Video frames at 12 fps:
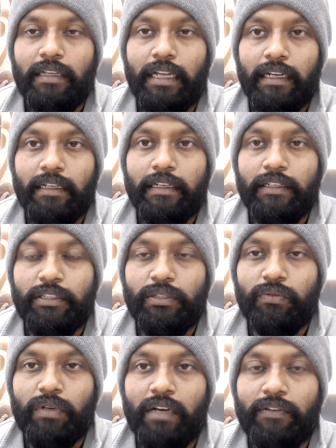and then
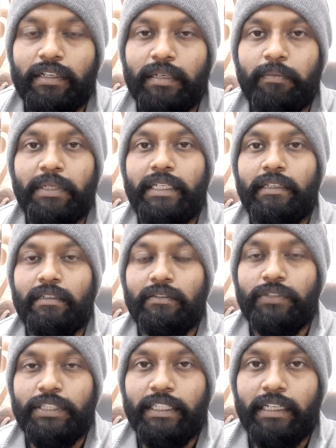you have a complete
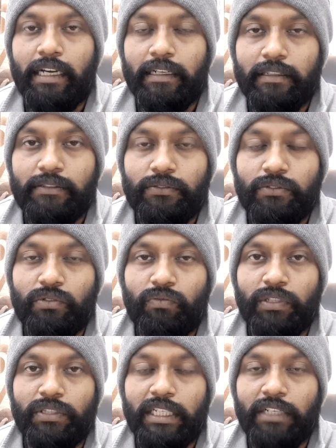converted
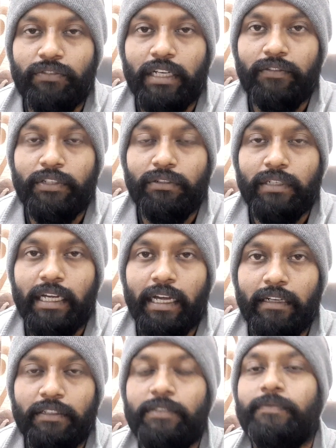Rx135 in your
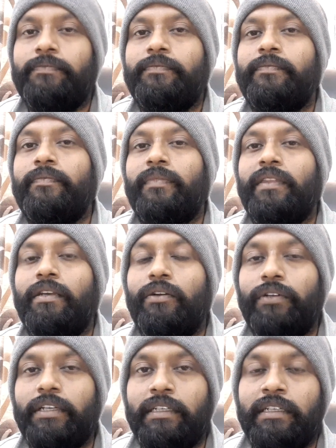hands.
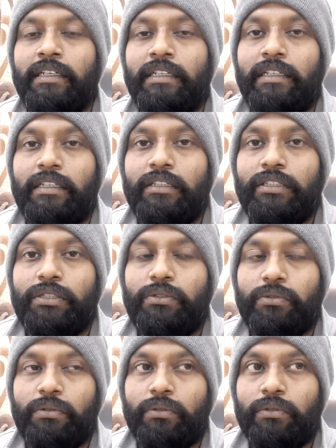Okay,
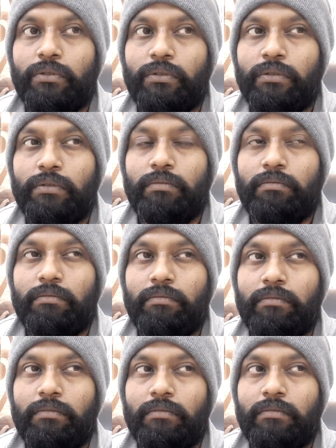so
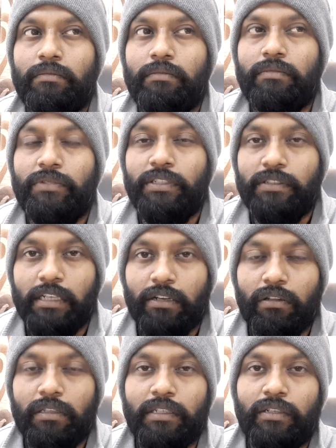these are
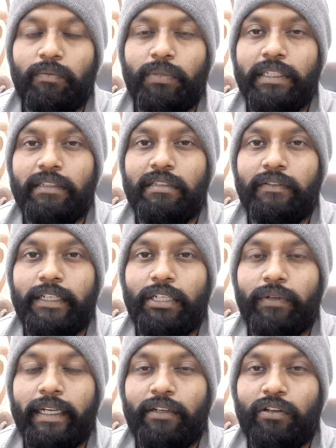all the components, 7
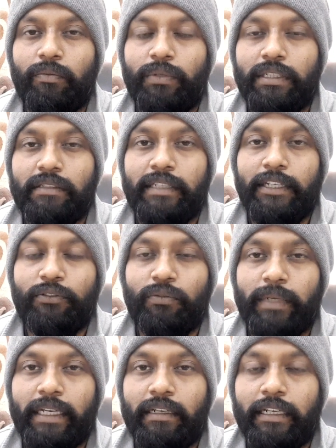to 8 components that you will